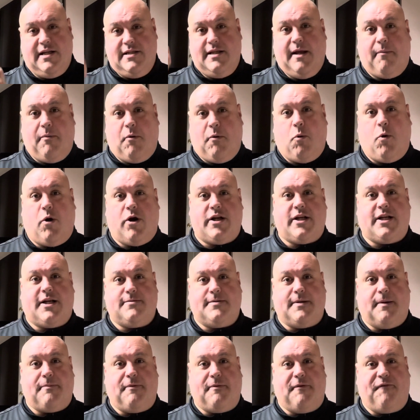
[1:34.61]
Number one
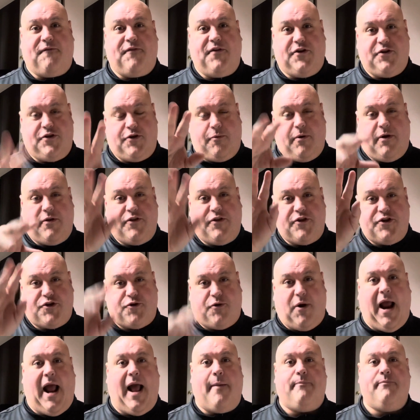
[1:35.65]
comes up the field, you run the
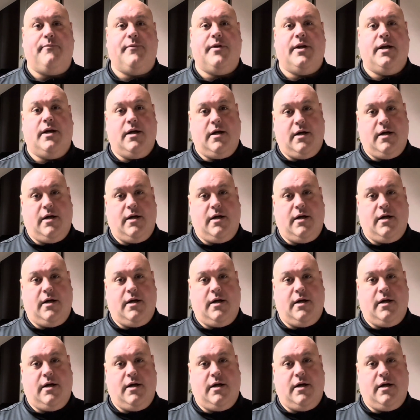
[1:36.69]
trap.